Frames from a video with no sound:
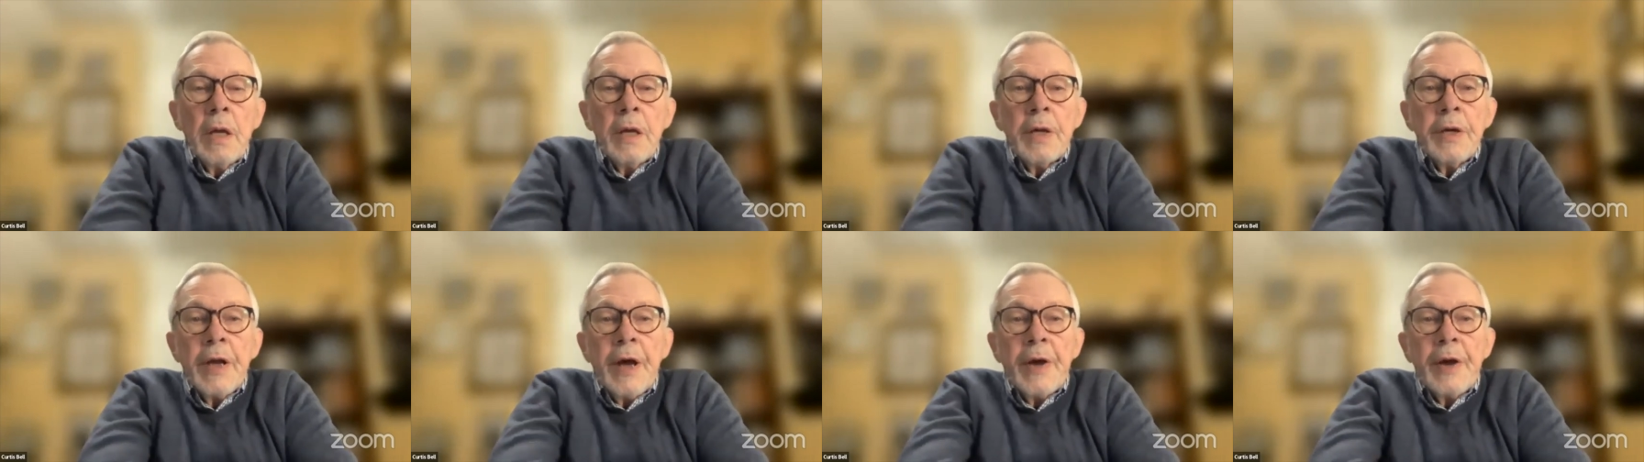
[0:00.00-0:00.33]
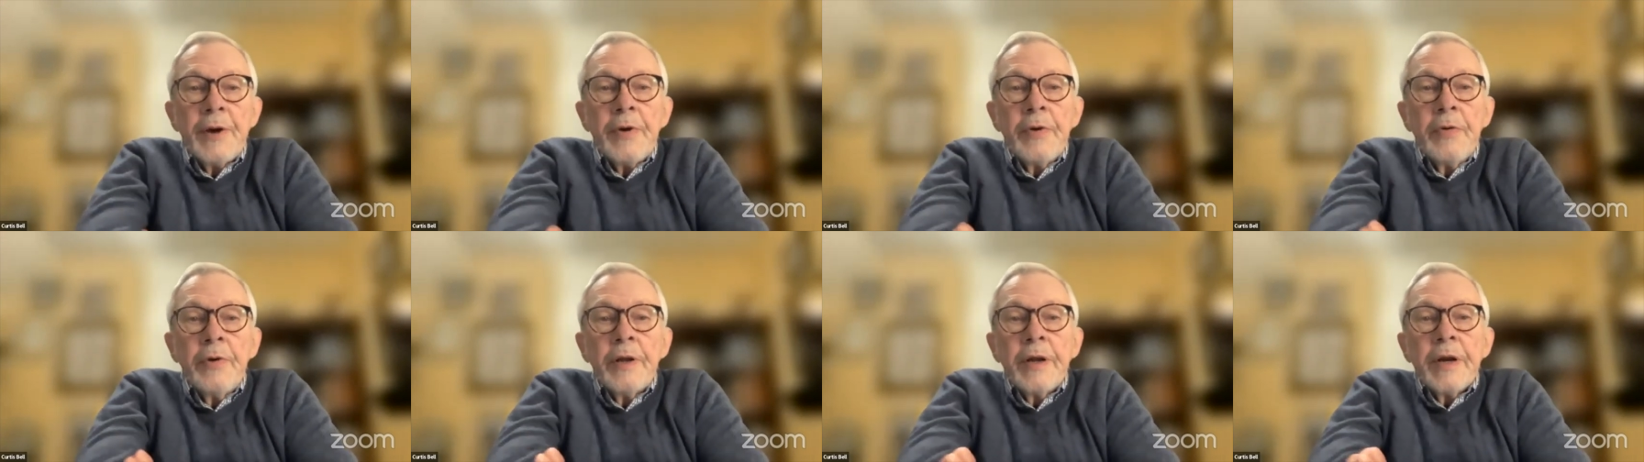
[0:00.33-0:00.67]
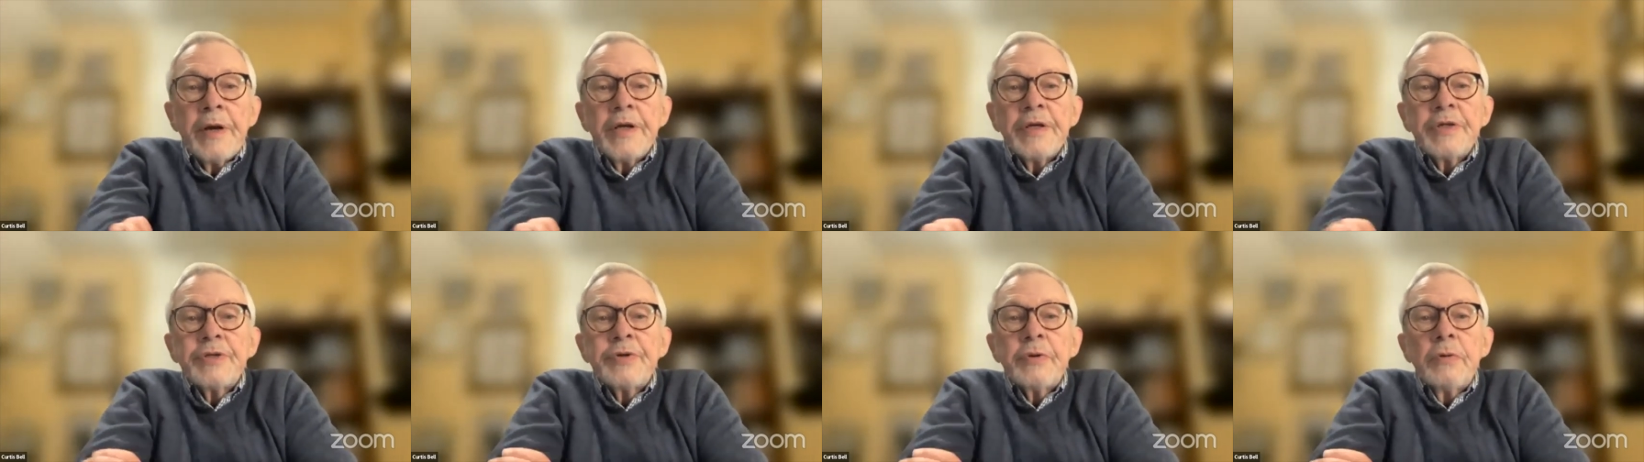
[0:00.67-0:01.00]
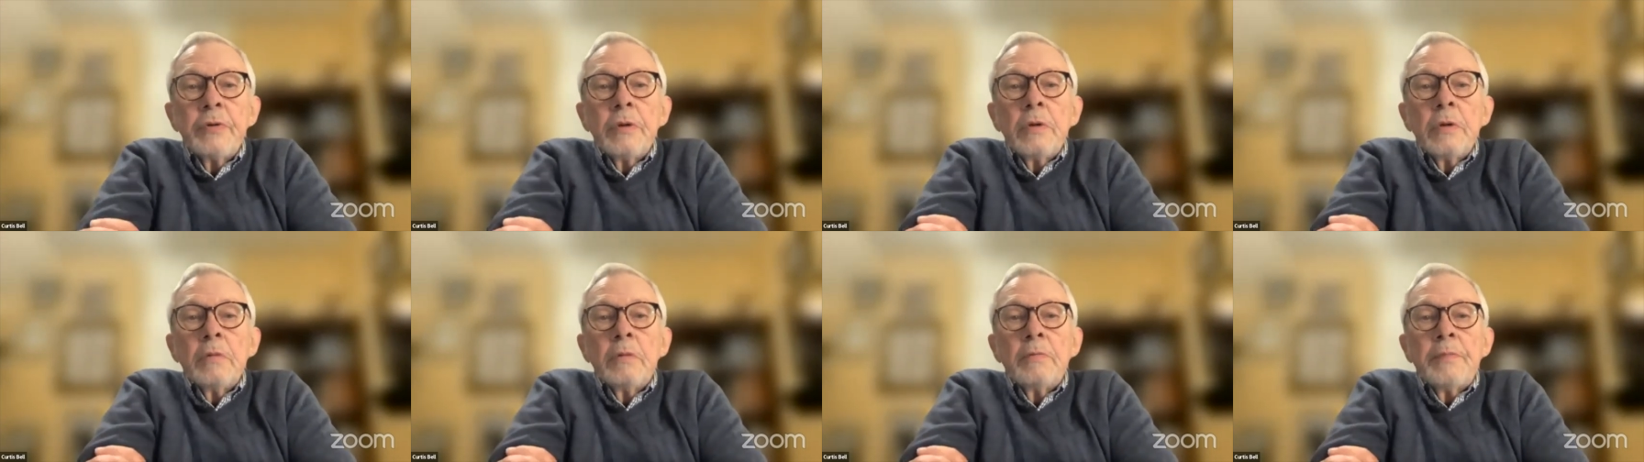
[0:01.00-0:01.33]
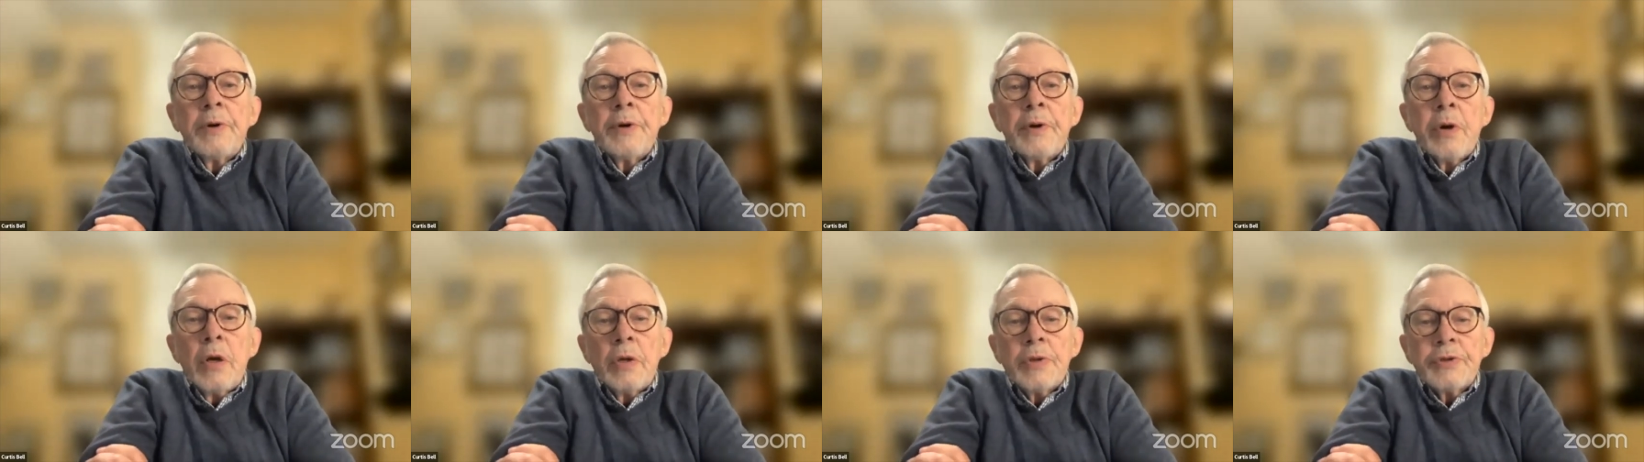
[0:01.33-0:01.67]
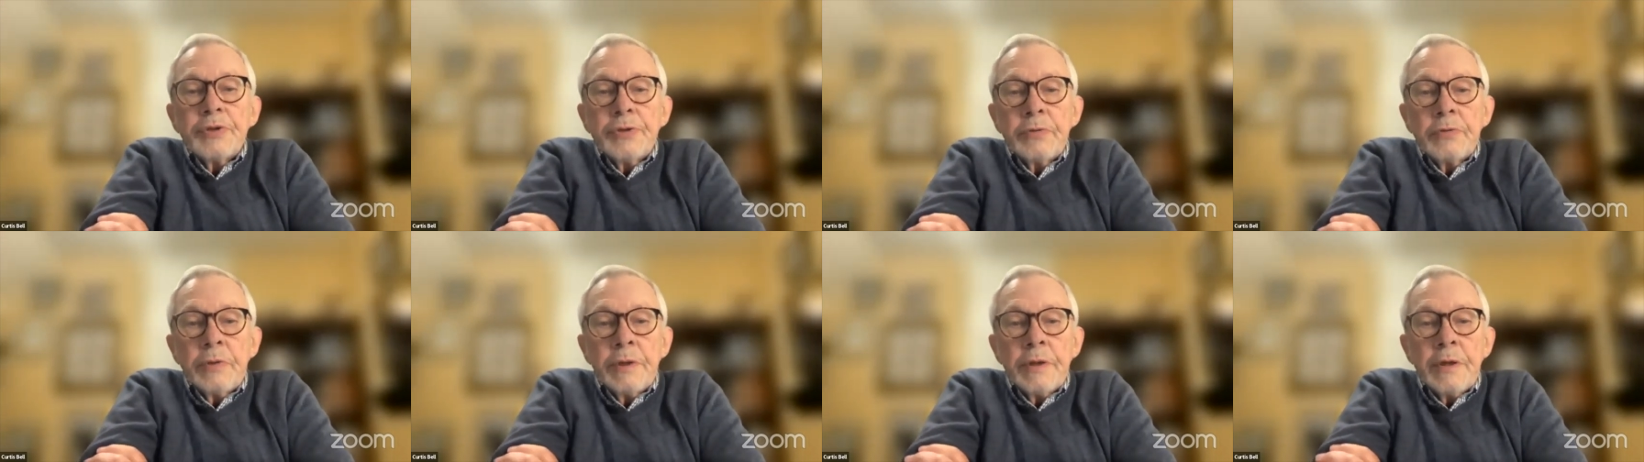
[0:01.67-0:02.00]
not only at Israel, but
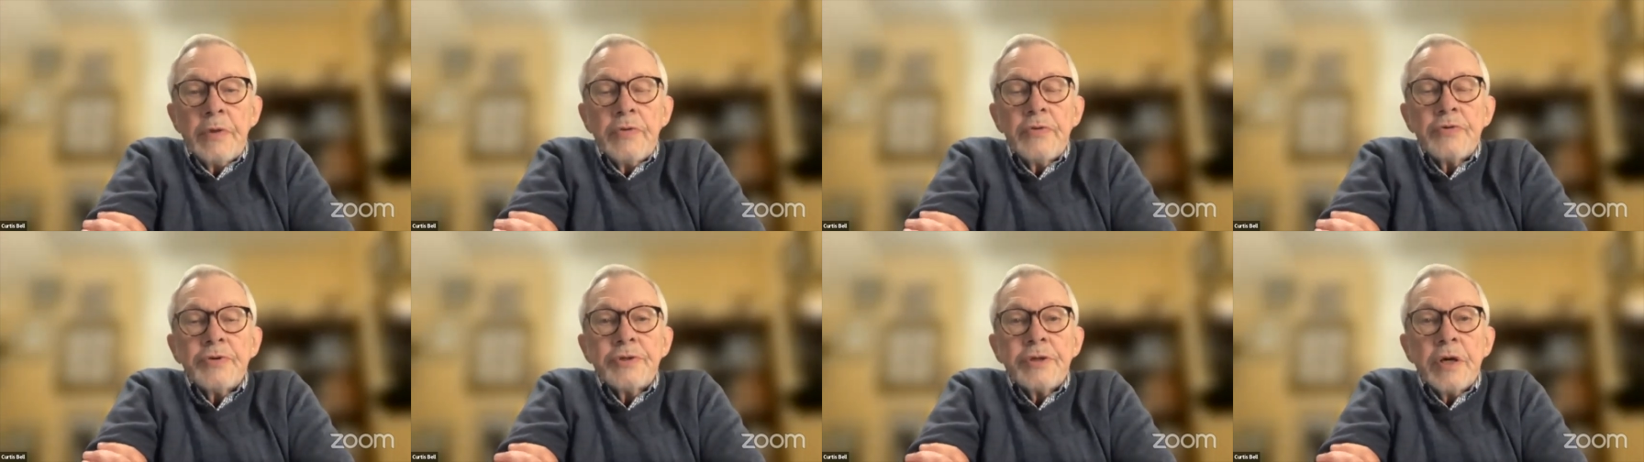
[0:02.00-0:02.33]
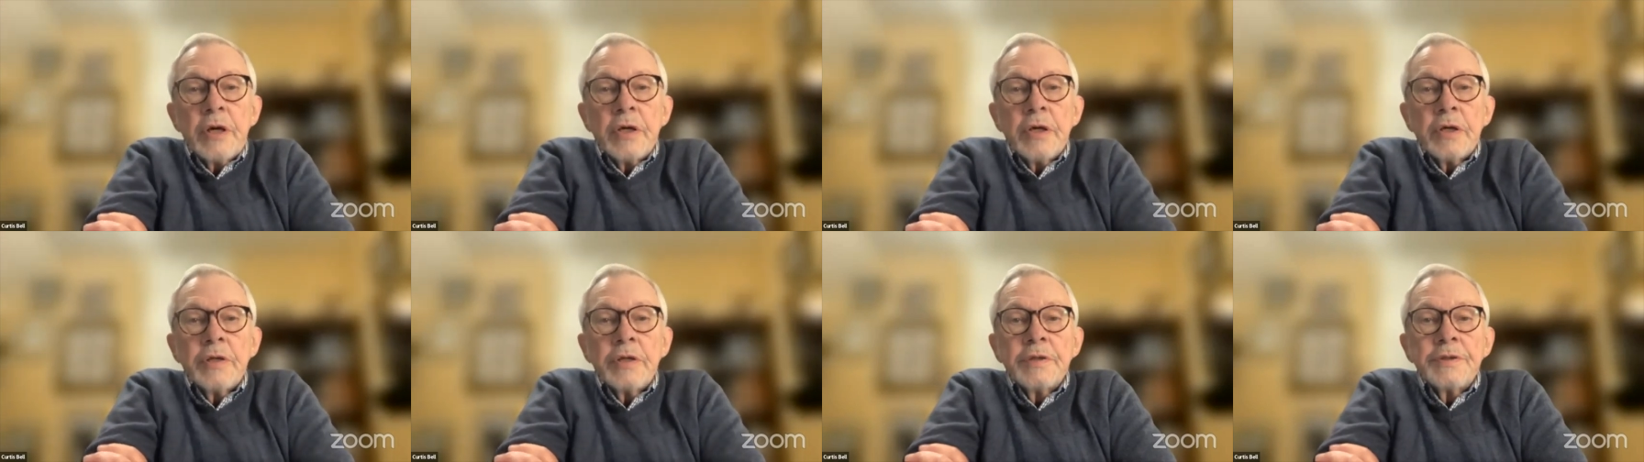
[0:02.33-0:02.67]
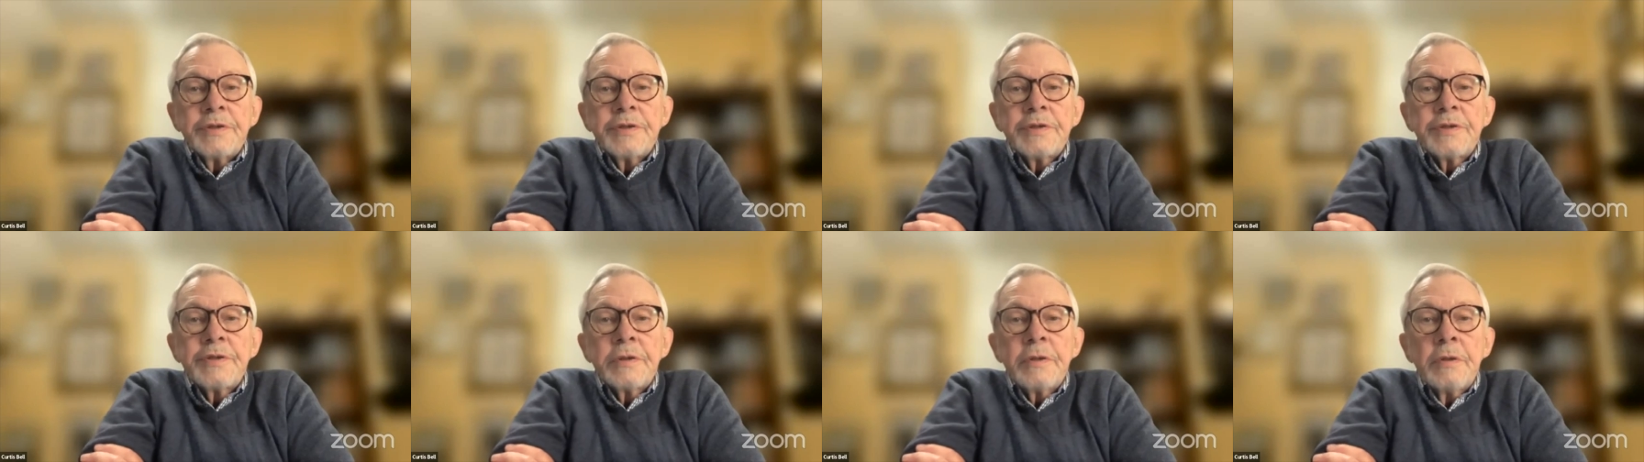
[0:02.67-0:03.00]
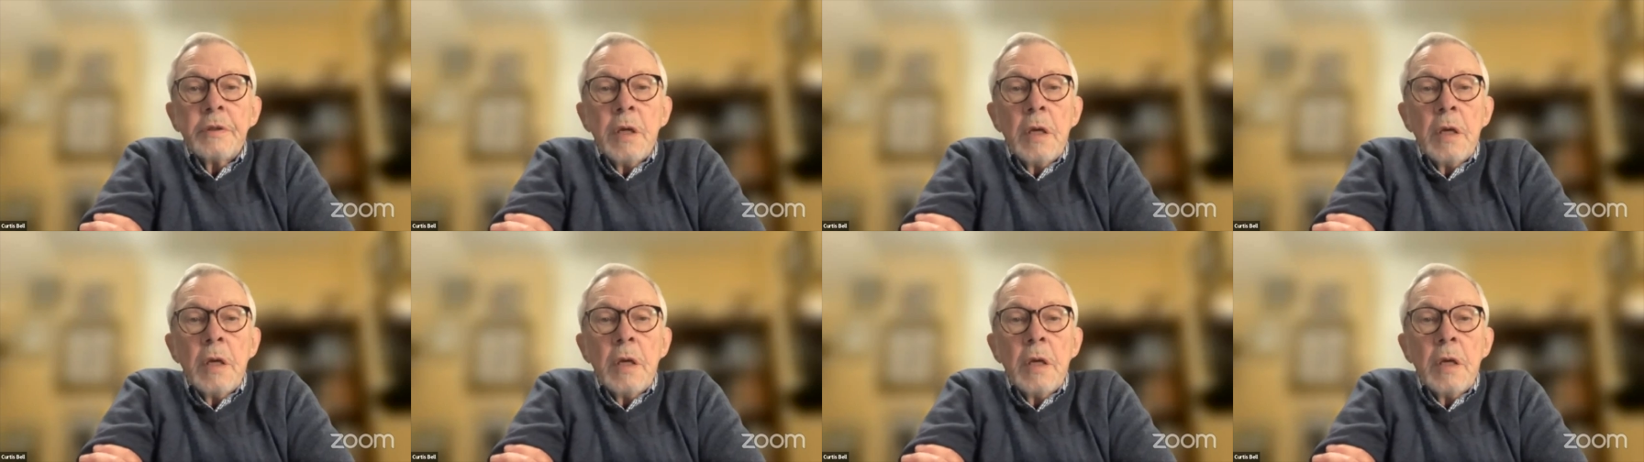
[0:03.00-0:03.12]
also at other targets.